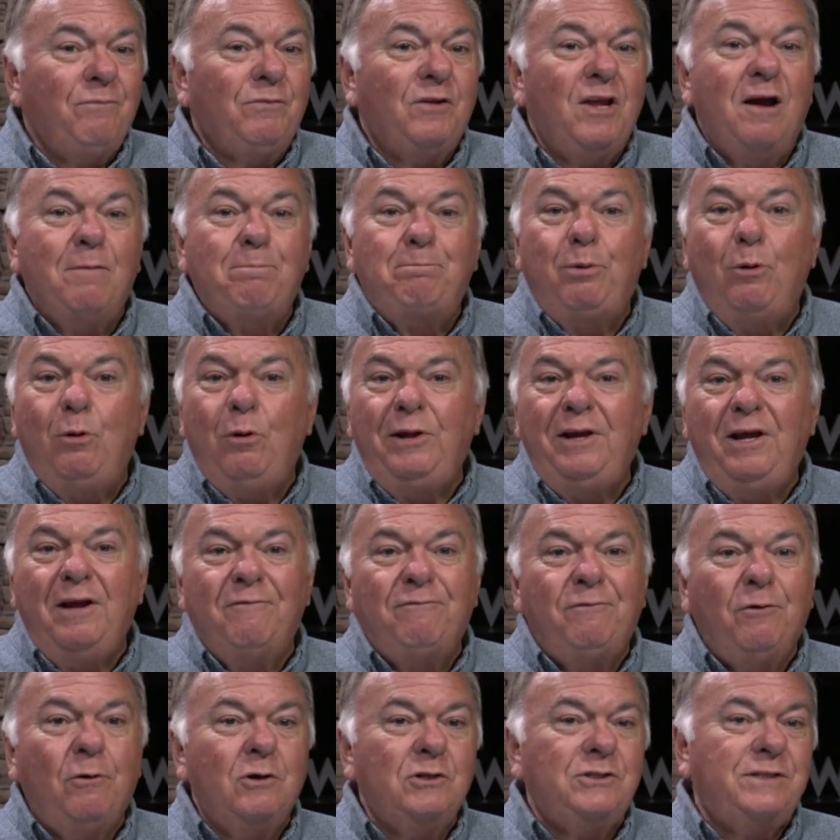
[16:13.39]
of pulling a
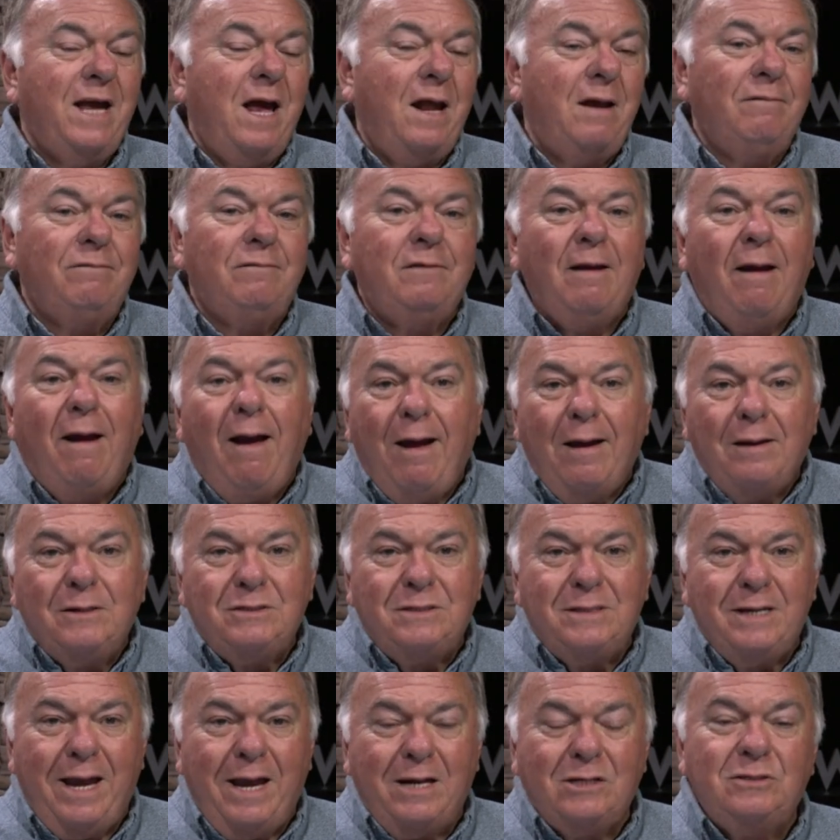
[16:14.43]
verse out of
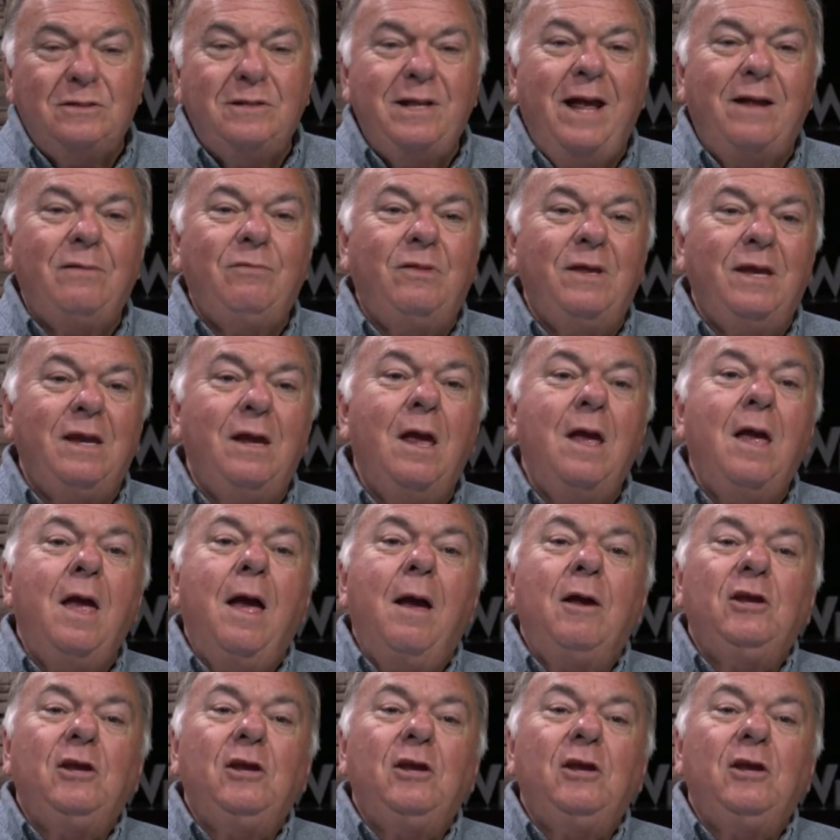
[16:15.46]
context that the